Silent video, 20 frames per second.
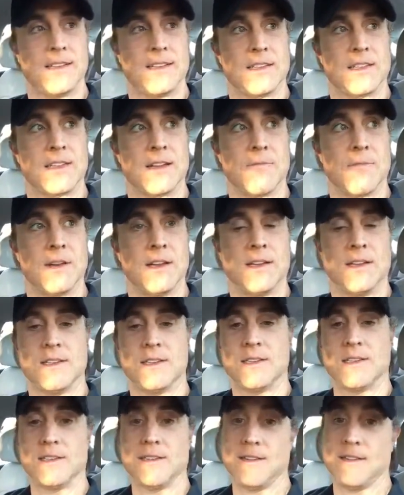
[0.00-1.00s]
somebody
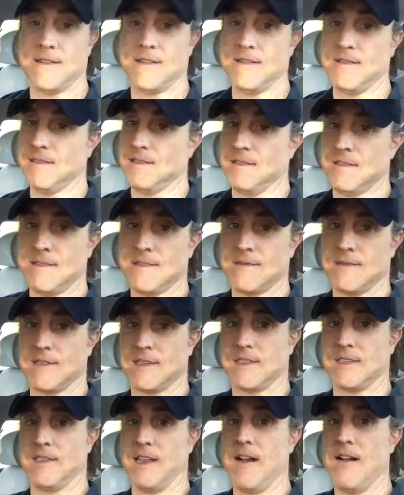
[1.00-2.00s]
is, you know,
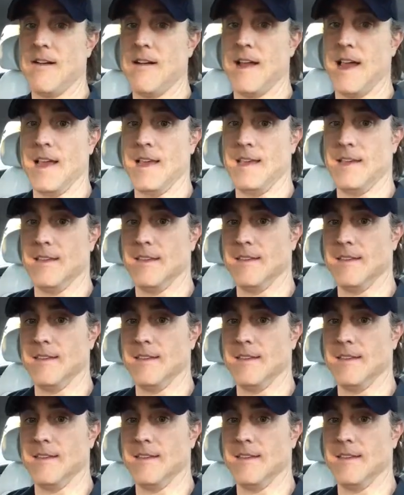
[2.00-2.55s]
staring at you.